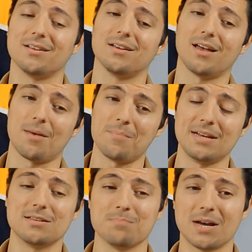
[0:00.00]
I mean,
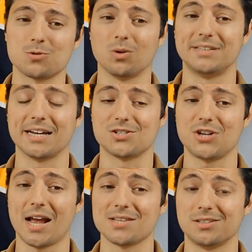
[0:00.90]
you might as well take a
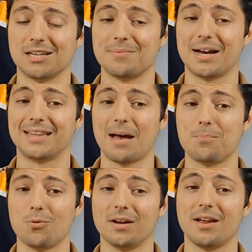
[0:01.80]
chance on him at that
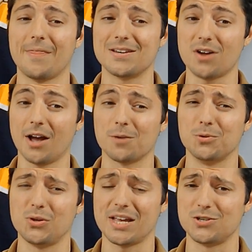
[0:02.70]
point. And then Tyler
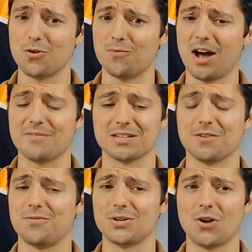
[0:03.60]
Bertuzzi at 205 is a
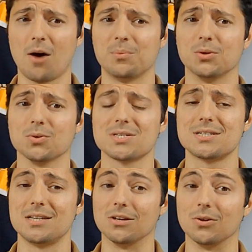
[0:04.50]
phenomenal
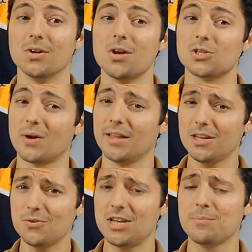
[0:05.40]
steal. So I
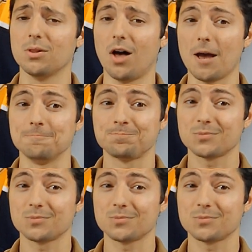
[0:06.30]
like your team a lot.